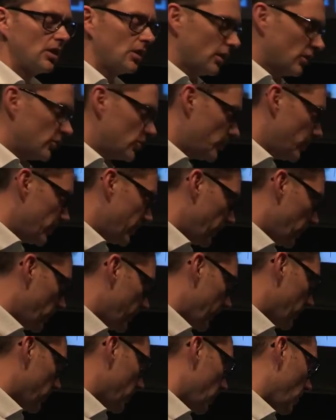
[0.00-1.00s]
And you should be thinking
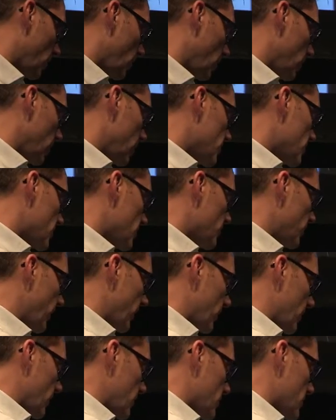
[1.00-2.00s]
about cards is
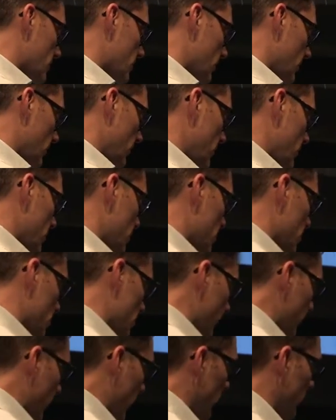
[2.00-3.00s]
because this is just
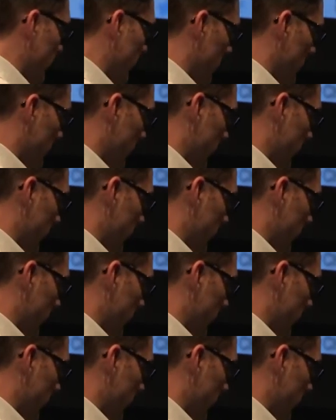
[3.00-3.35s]
the very, very